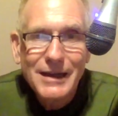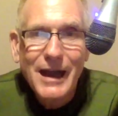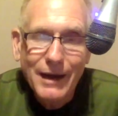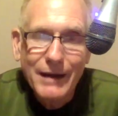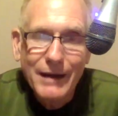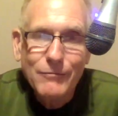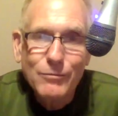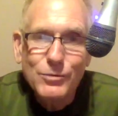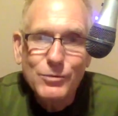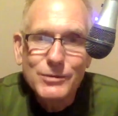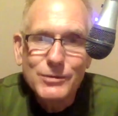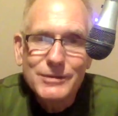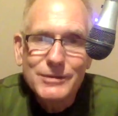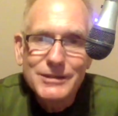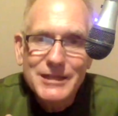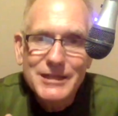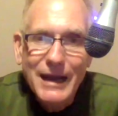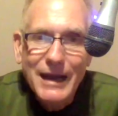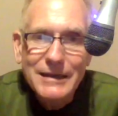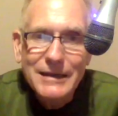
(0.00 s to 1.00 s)
I
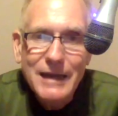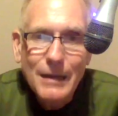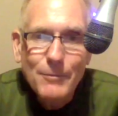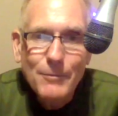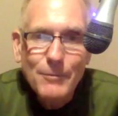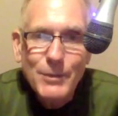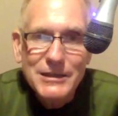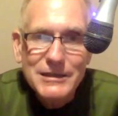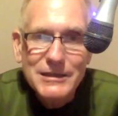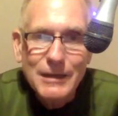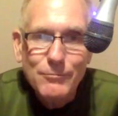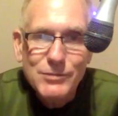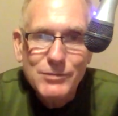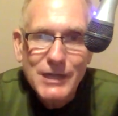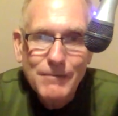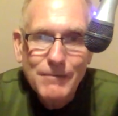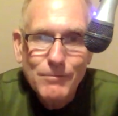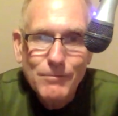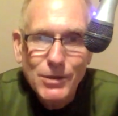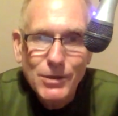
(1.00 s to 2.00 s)
signed up in
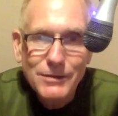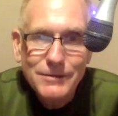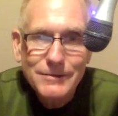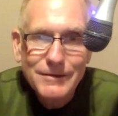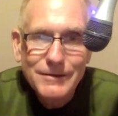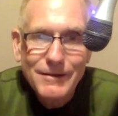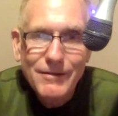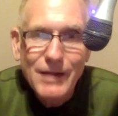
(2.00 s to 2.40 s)
September.